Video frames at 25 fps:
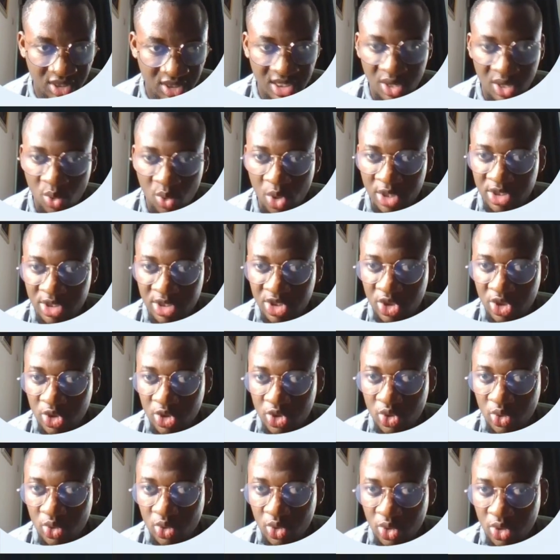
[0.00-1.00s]
They want you
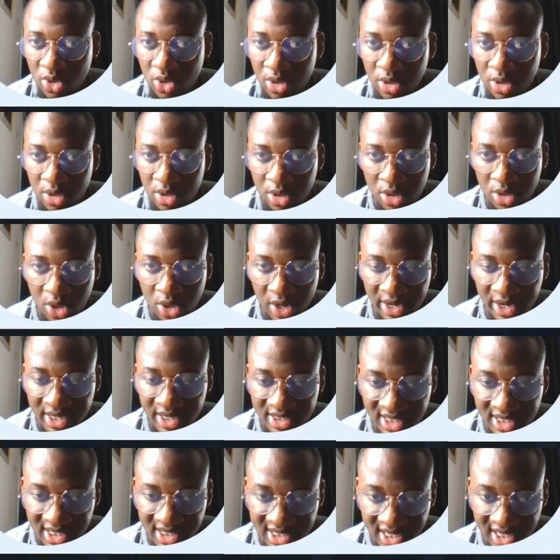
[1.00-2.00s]
to connect
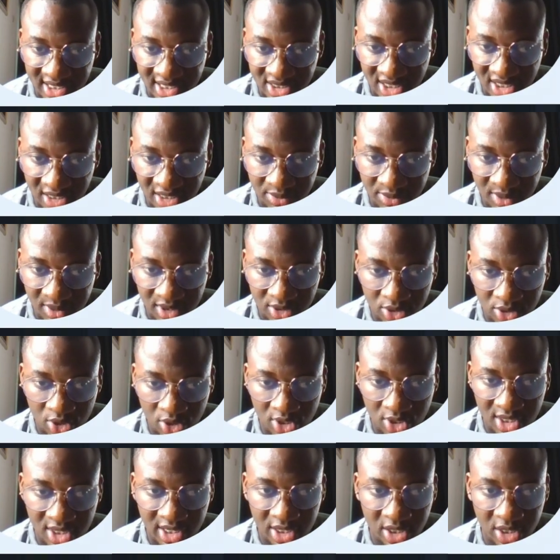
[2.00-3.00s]
data this aspect. So you
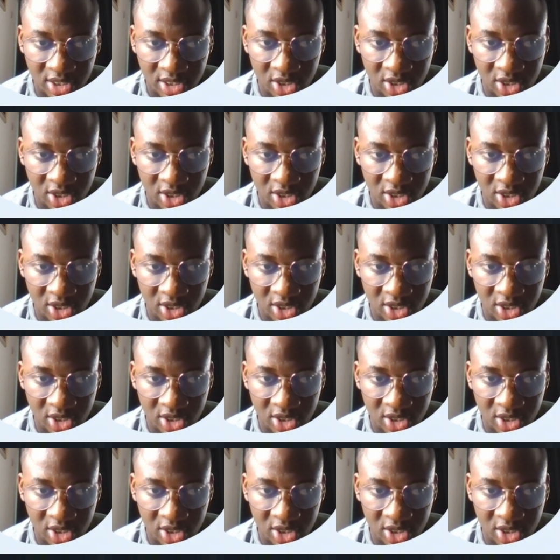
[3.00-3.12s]
click on the